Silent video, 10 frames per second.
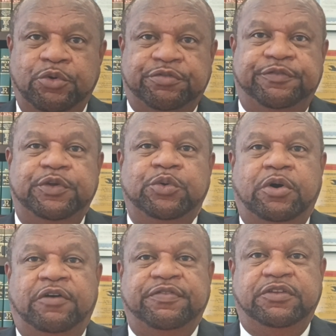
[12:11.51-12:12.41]
overview
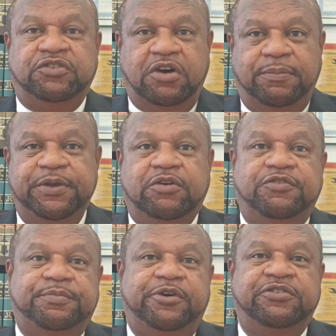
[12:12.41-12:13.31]
of the topic
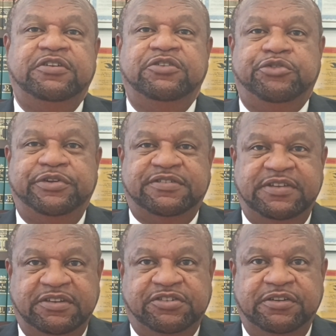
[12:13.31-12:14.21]
of personal
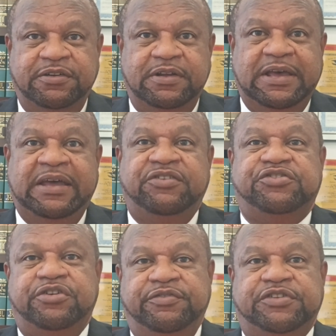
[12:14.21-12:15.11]
jurisdiction and
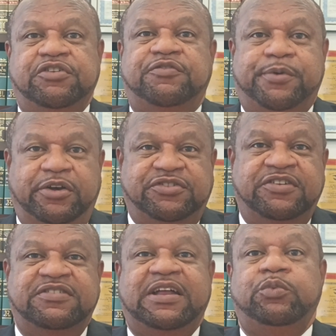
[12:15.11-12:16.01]
service of
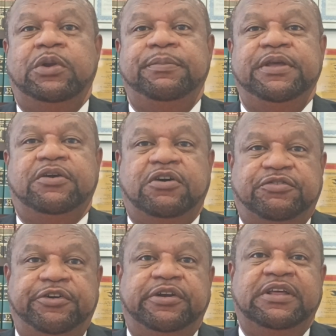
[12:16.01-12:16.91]
process that will be
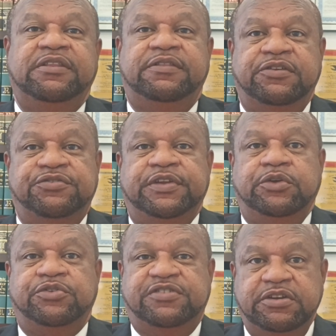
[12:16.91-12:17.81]
covered in this
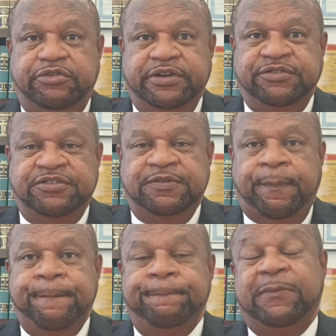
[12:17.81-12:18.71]
video series.
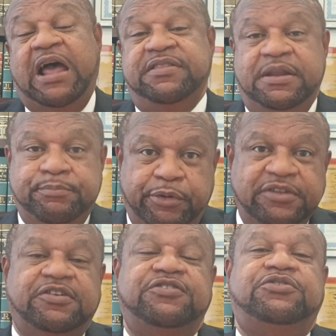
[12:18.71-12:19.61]
And that
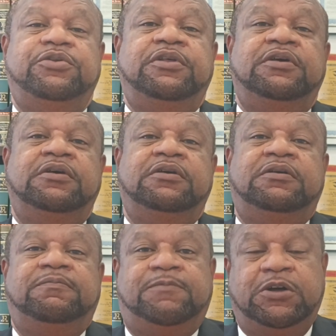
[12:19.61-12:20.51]
brings us to the
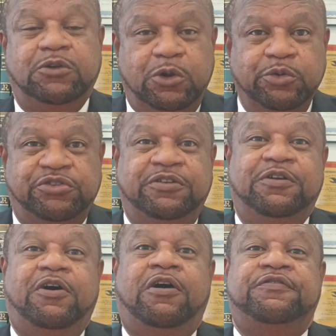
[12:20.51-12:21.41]
conclusion
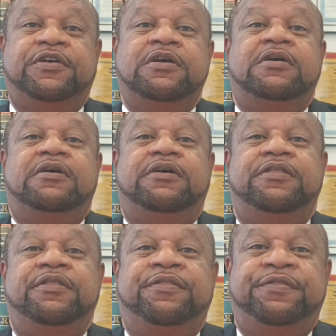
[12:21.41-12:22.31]
of
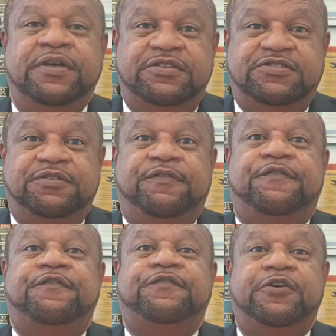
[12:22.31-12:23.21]
this
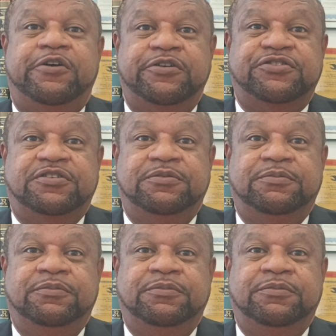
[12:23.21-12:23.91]
first